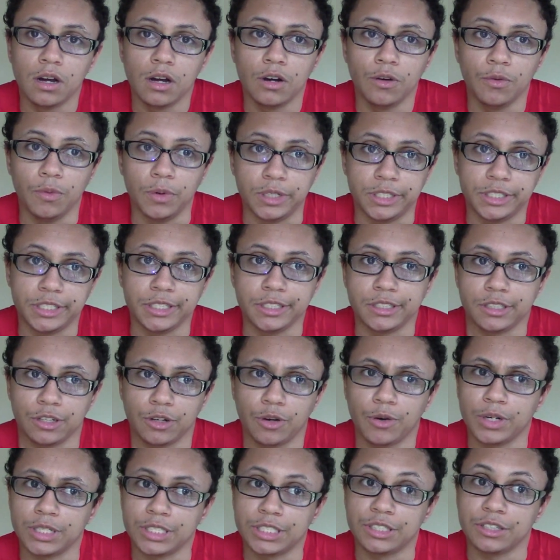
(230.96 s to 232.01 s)
which is a
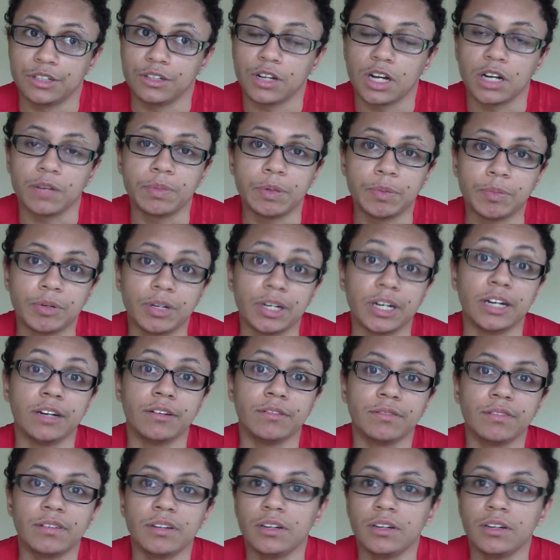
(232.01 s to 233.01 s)
question a lot of people have.